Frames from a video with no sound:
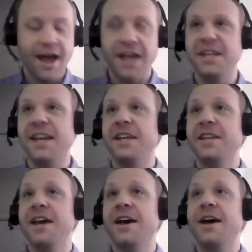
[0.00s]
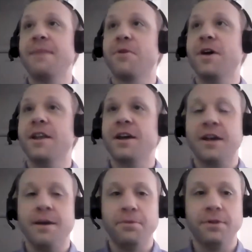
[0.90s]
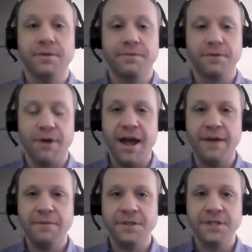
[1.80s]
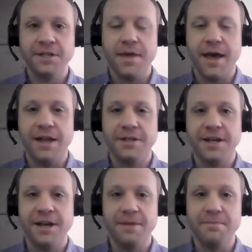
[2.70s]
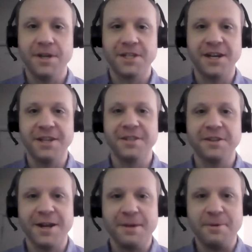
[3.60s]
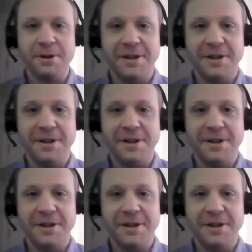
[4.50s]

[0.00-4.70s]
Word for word: I did. Yeah, I brought a couple of graphs that uh, I'm excited to talk about.